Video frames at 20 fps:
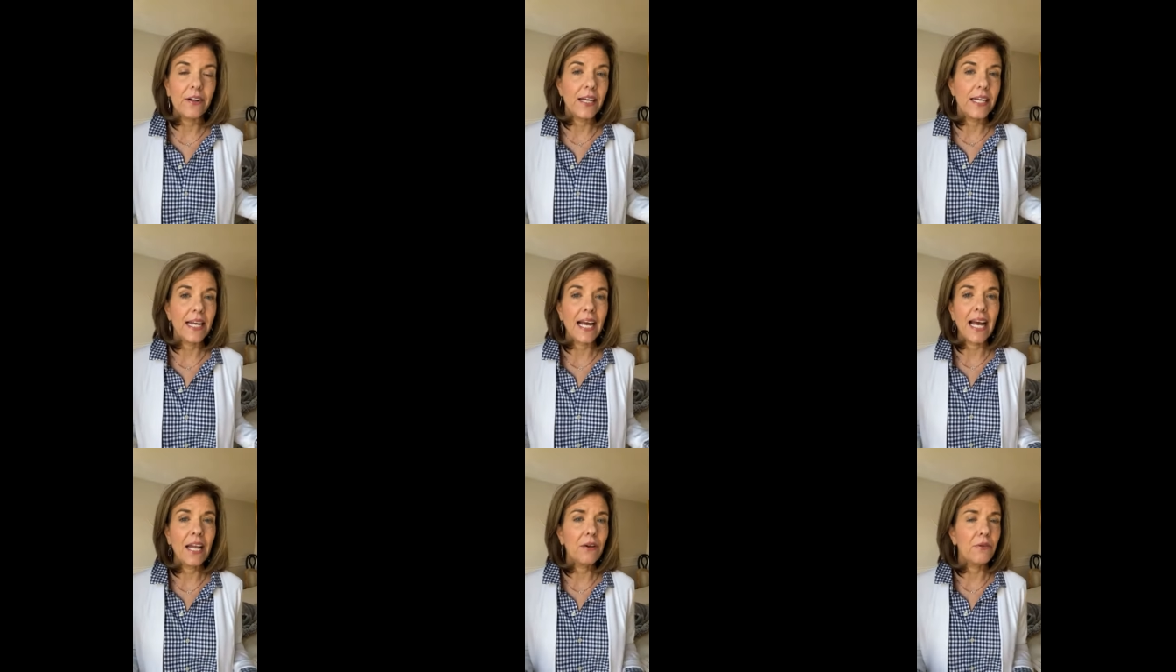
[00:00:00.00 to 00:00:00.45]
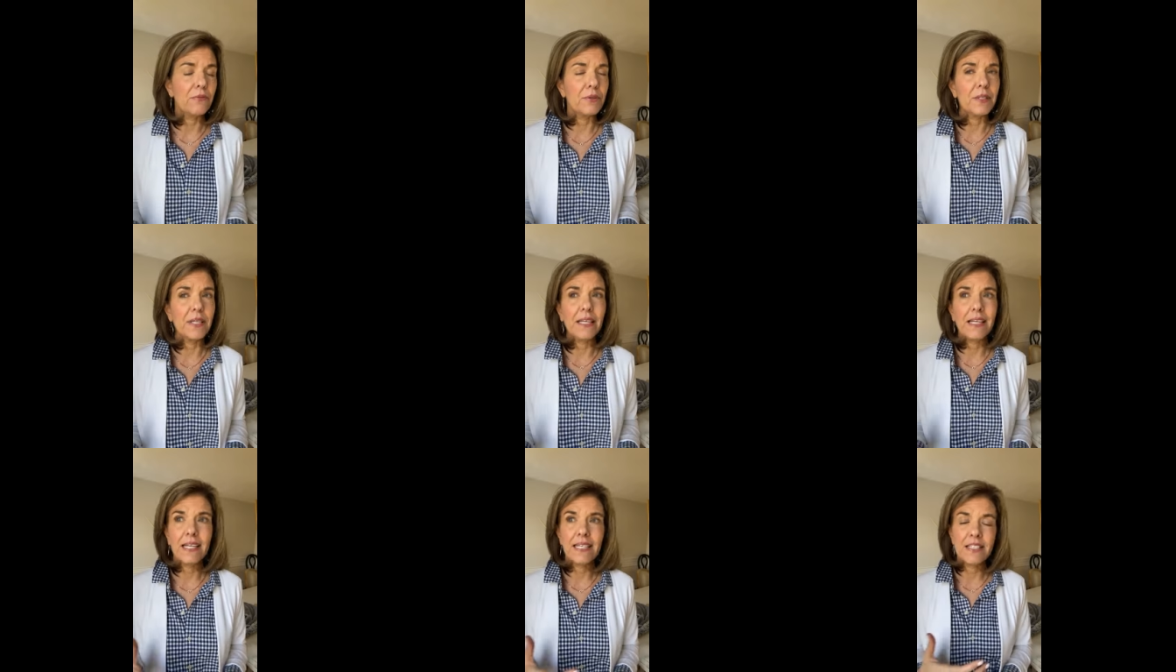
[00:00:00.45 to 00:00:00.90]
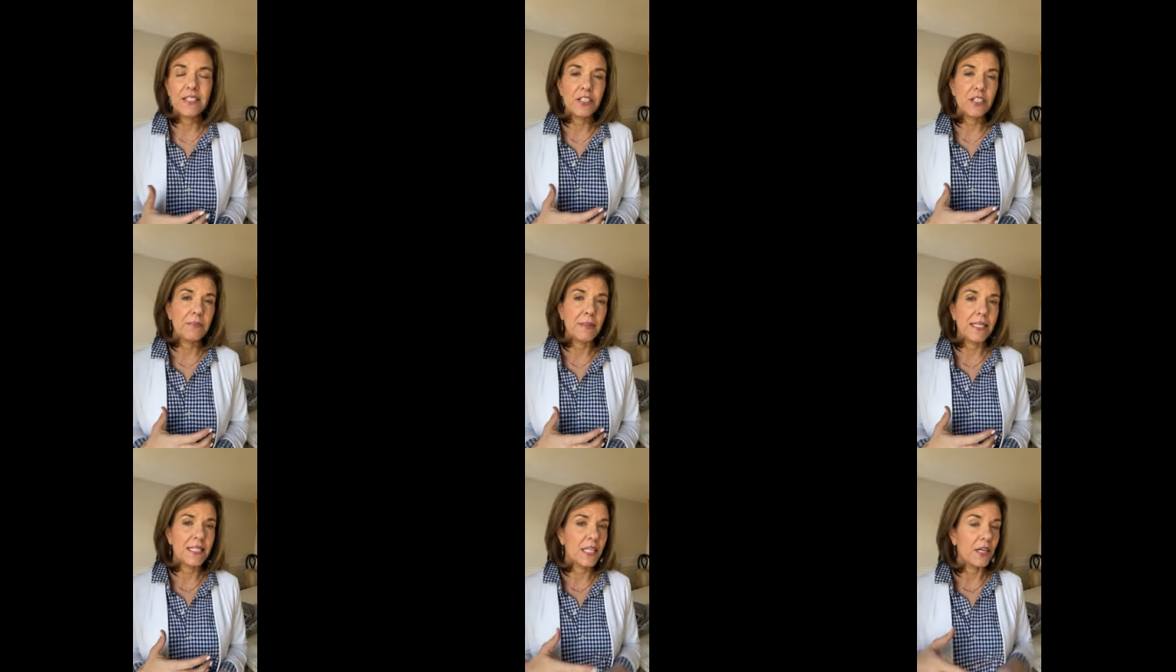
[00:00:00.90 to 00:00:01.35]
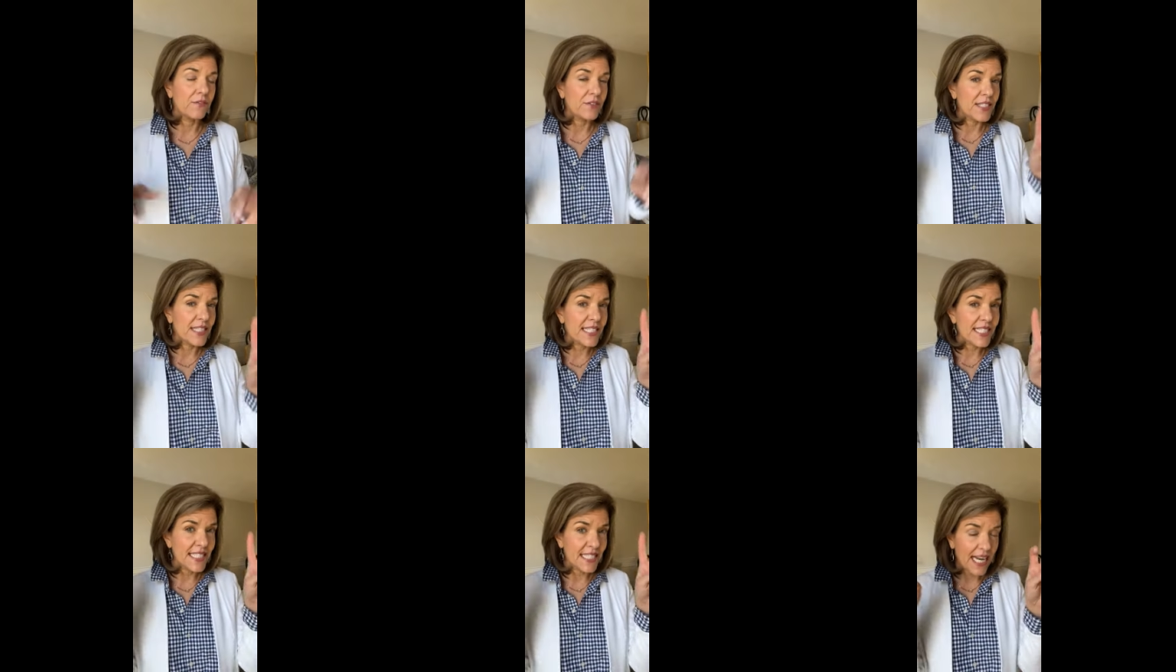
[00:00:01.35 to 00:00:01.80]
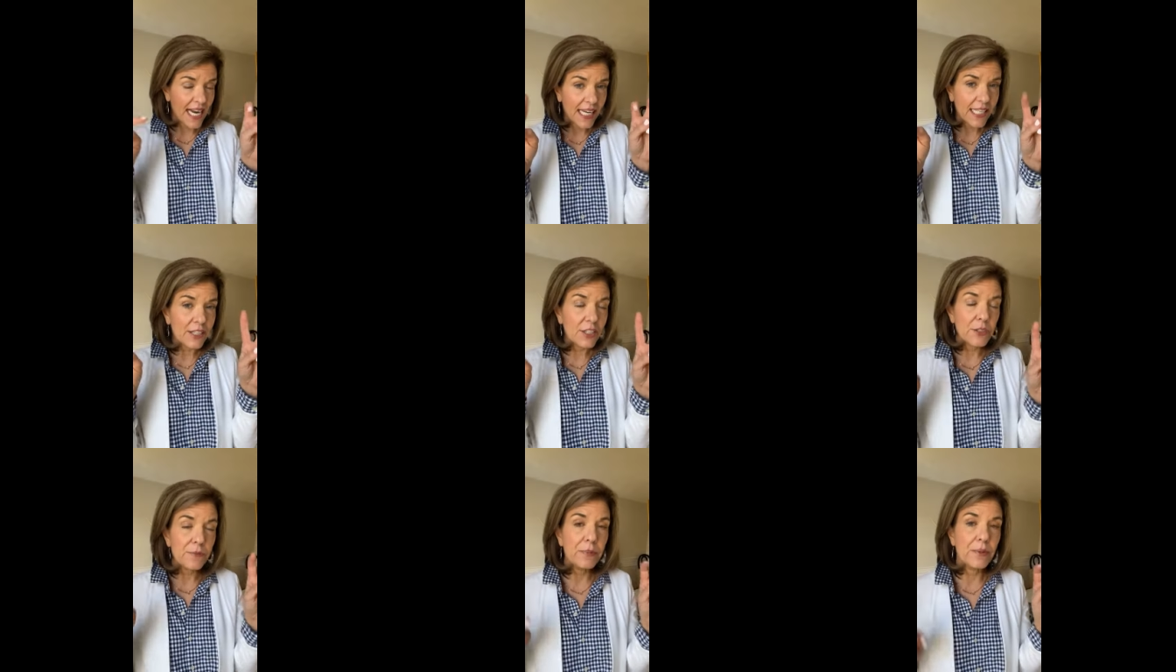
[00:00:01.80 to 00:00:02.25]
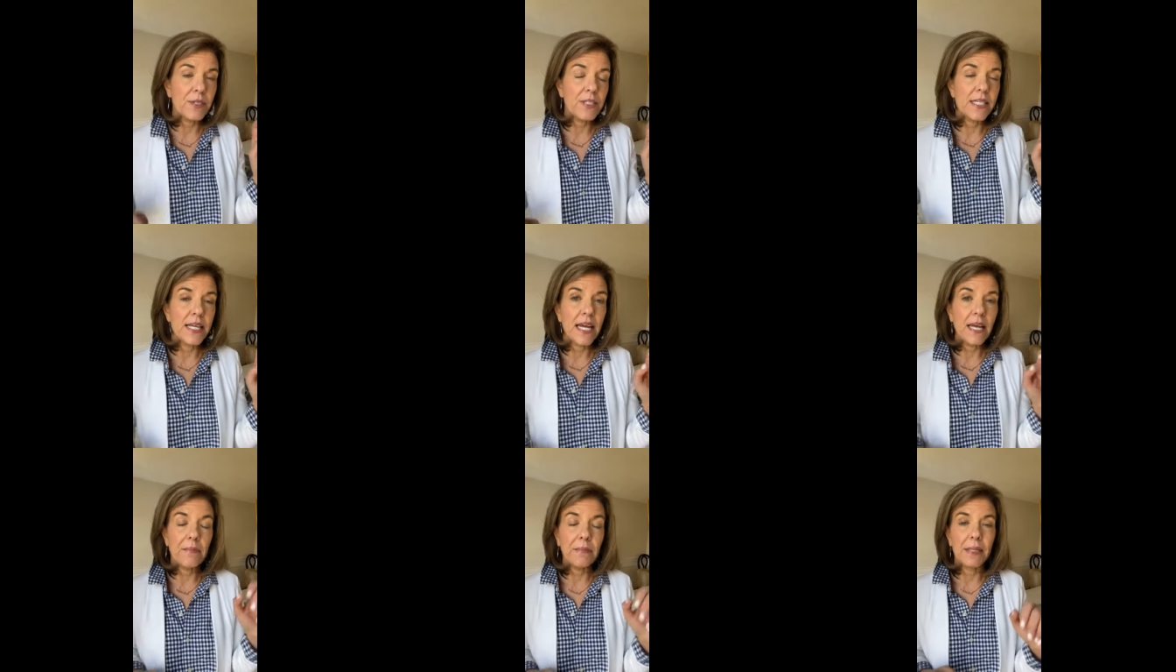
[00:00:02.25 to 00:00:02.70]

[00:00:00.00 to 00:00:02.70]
And I don't really consider myself stylish per se,